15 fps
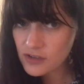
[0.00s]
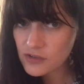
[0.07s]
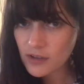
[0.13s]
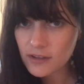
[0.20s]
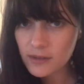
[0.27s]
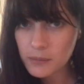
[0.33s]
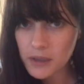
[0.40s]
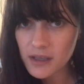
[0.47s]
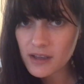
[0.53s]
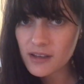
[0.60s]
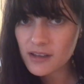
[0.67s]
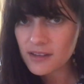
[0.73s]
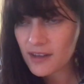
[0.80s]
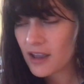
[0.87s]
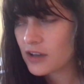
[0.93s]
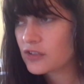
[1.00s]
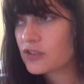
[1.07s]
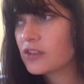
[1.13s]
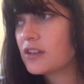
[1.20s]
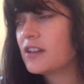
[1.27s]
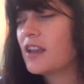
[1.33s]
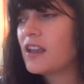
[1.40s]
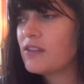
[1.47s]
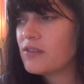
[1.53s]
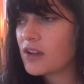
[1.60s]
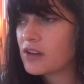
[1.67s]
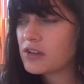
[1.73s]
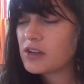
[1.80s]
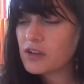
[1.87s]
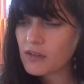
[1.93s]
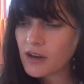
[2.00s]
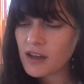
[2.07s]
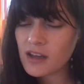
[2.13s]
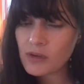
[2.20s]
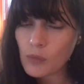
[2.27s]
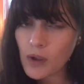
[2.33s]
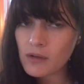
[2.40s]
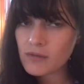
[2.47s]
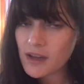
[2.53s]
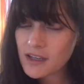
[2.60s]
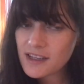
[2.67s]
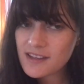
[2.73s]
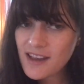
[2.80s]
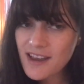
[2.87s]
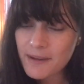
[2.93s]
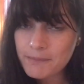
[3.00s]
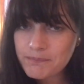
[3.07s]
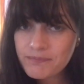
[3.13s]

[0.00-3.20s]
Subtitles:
trust me, it is actually a very gray and wet rainy day.